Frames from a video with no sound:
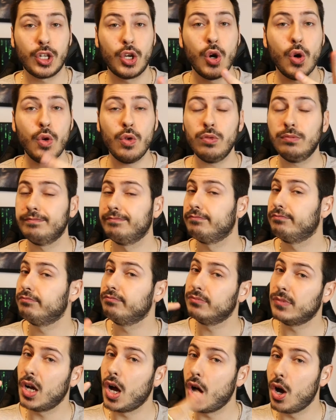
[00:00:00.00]
Cool,
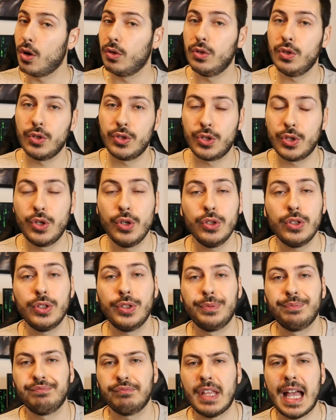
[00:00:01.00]
all looks good.
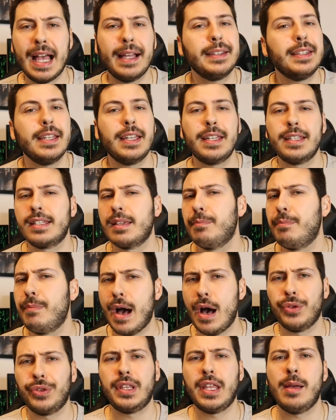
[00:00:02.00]
I think it's
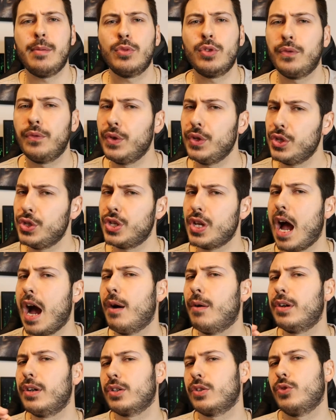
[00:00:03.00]
about time to finish
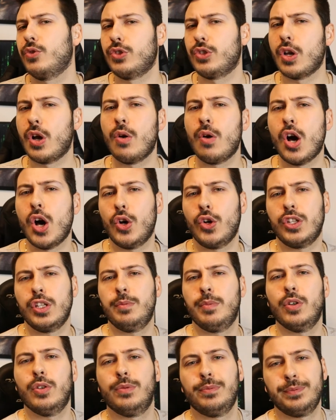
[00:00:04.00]
our console
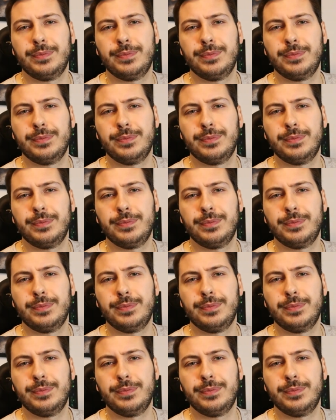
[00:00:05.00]
Audible.